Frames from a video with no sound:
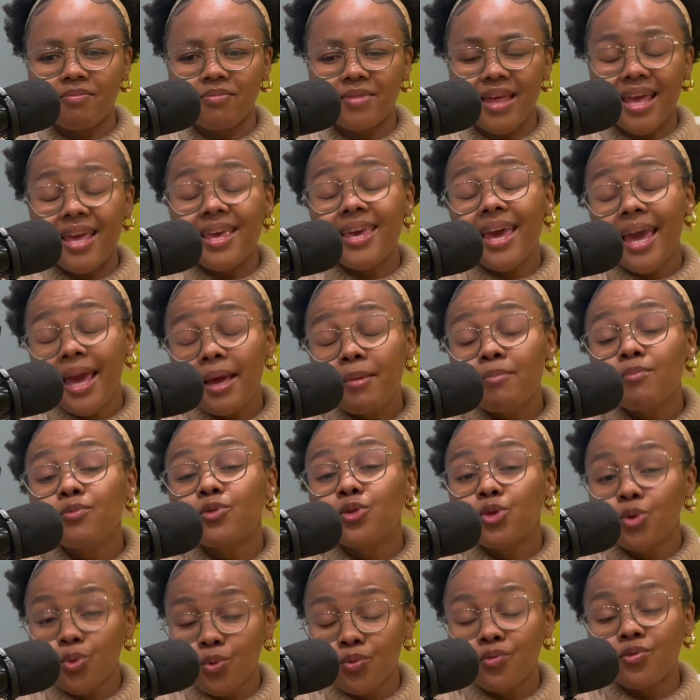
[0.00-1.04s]
They came
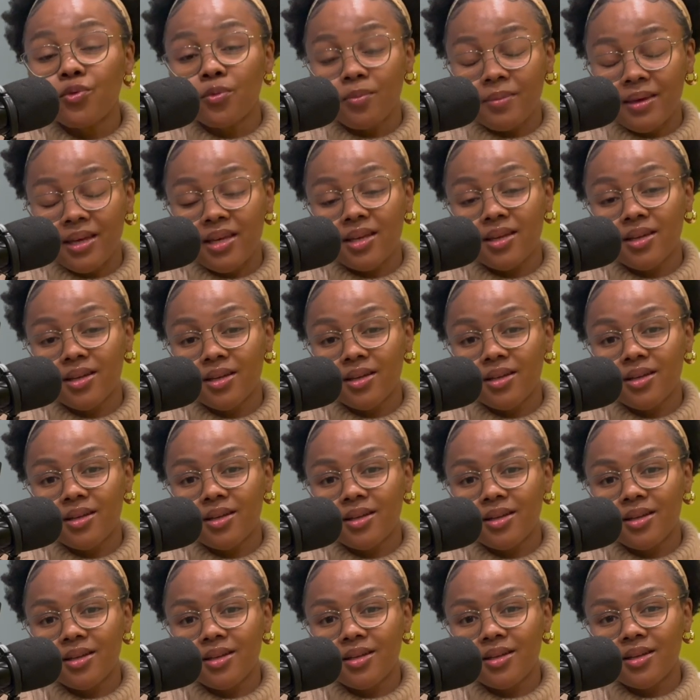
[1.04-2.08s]
through for me,
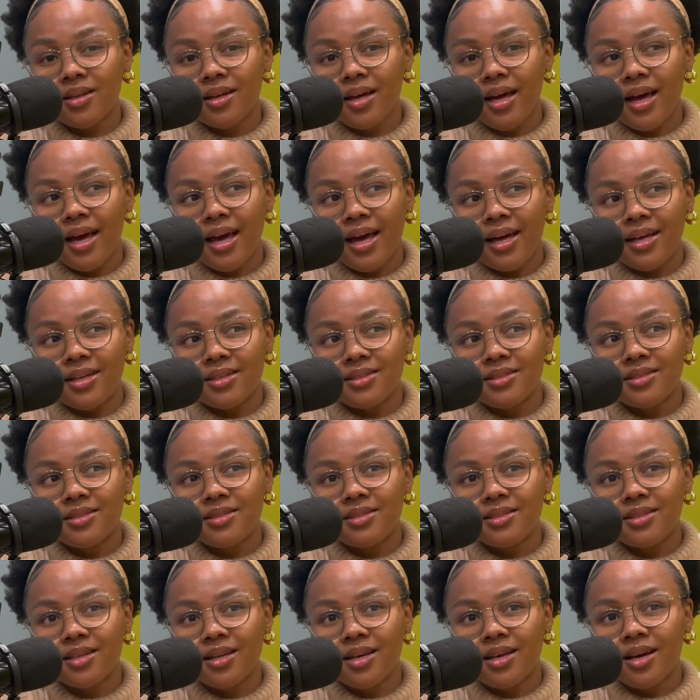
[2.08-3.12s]
and
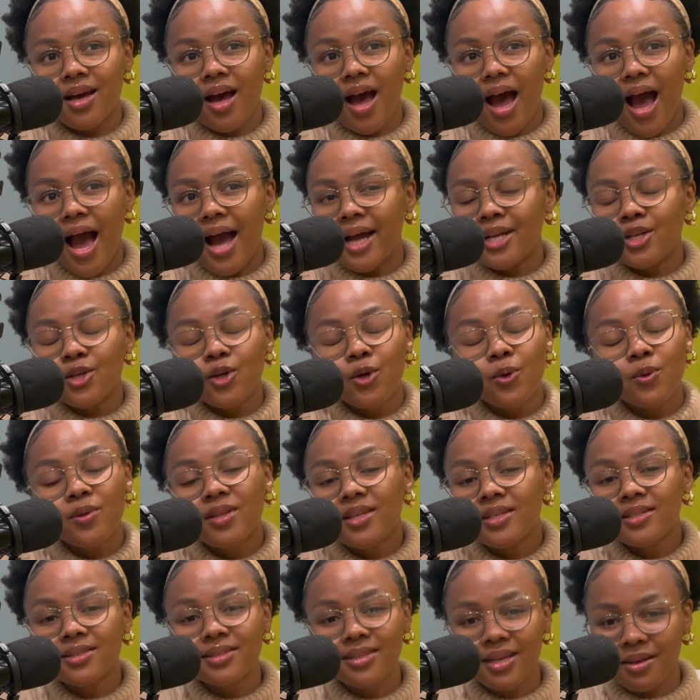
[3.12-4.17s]
I know
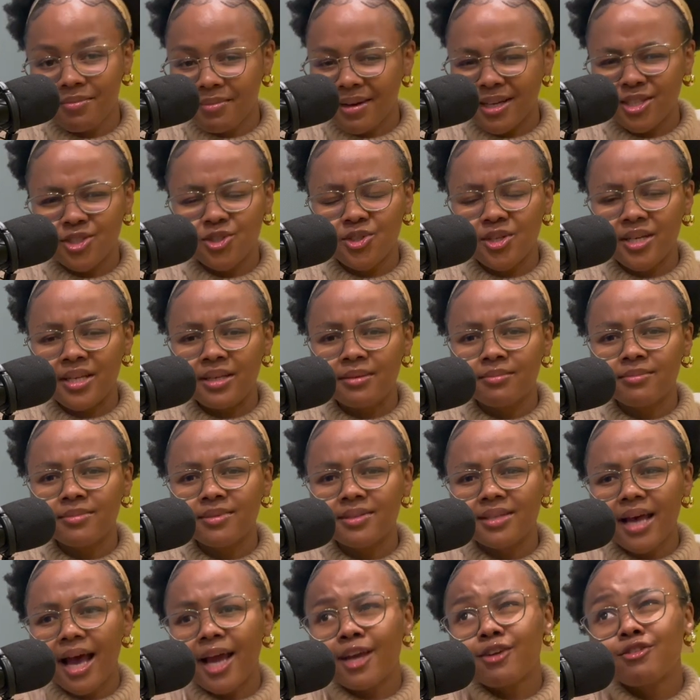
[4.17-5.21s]
this in my dreams.
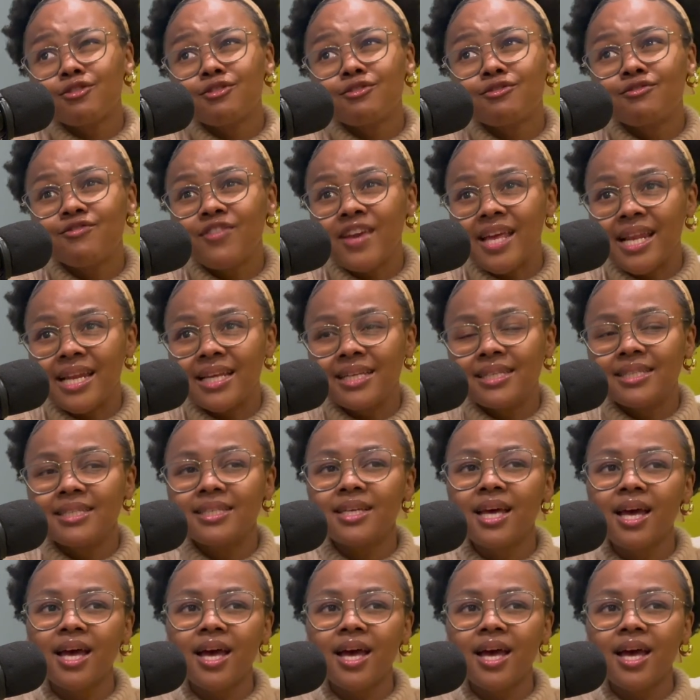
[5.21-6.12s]
I could feel it.